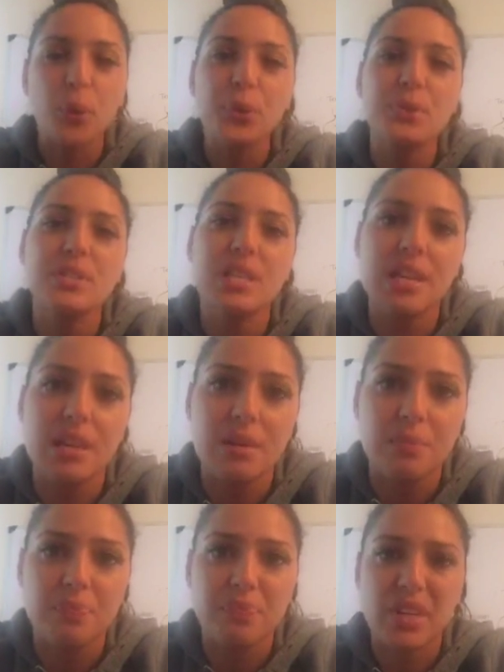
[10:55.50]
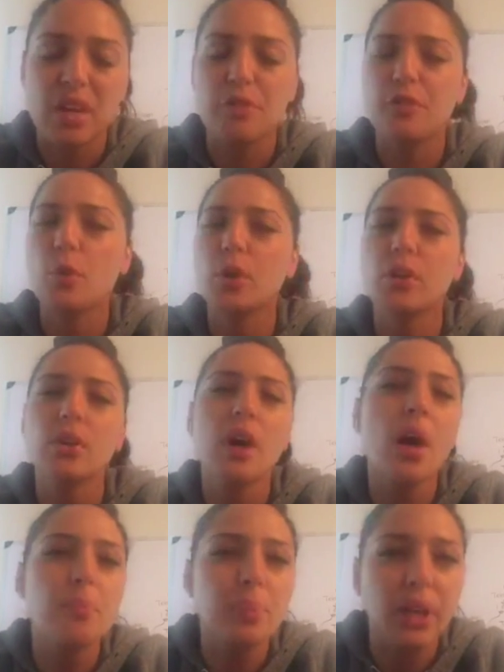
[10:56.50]
for your team and for
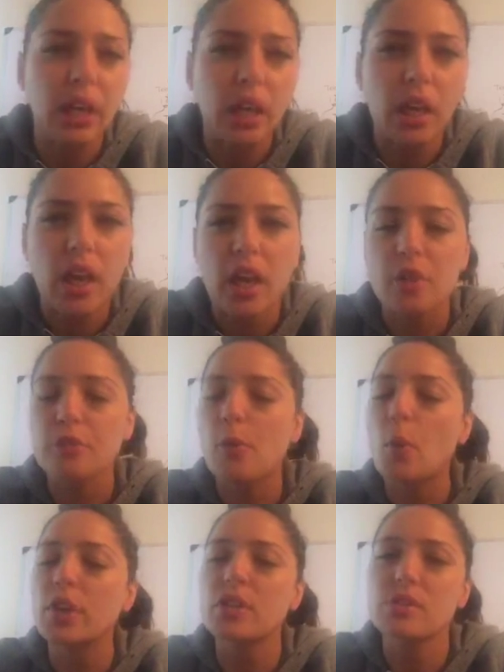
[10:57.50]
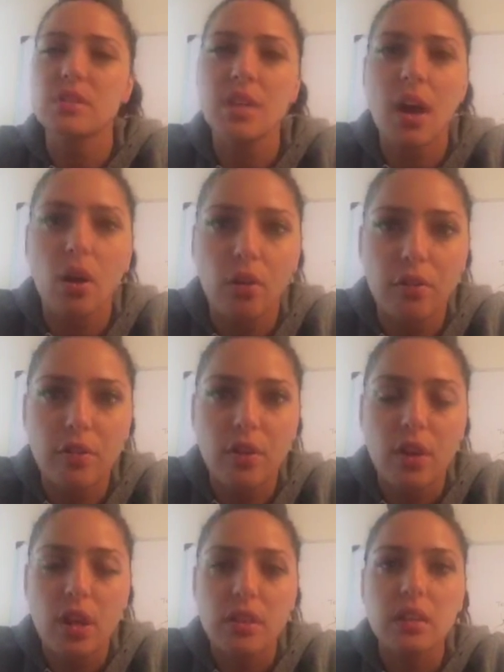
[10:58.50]
your company and for
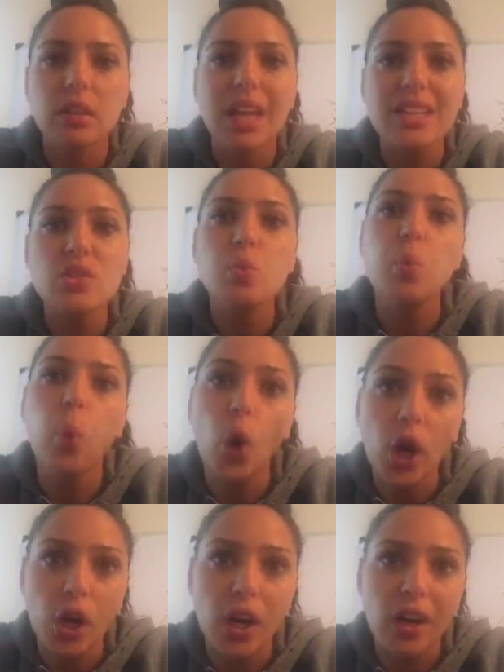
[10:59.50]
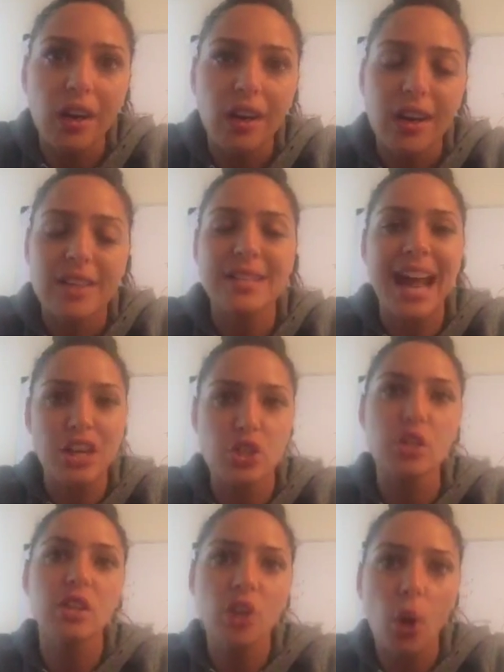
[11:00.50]
yourself, the less work is
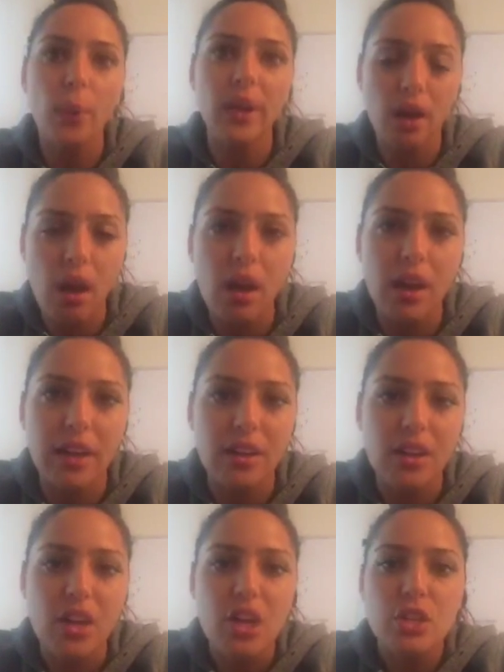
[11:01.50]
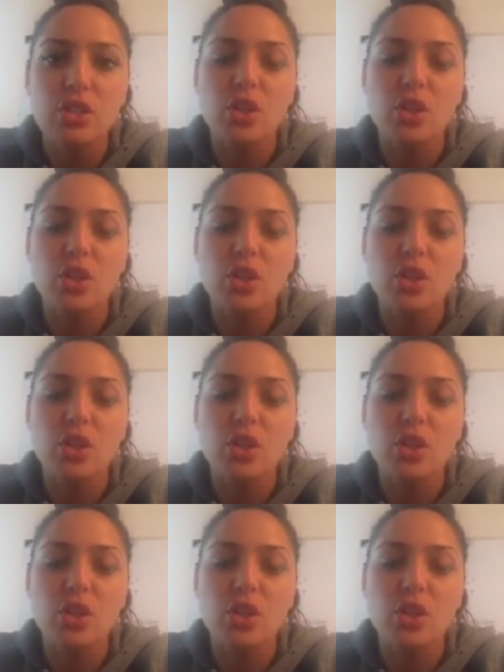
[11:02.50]
actually going on.